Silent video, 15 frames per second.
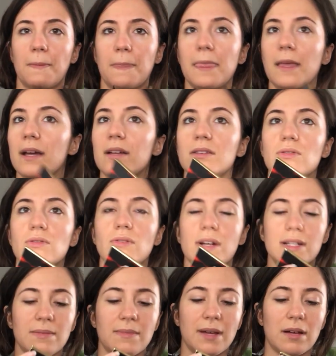I'm not gonna do
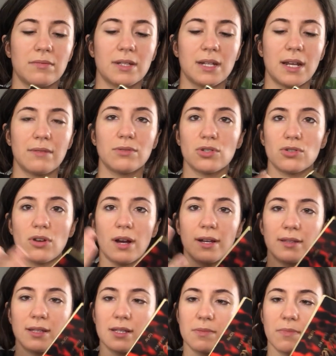crazy makeup today. I'm just
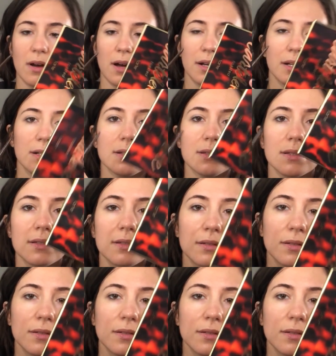trying these products.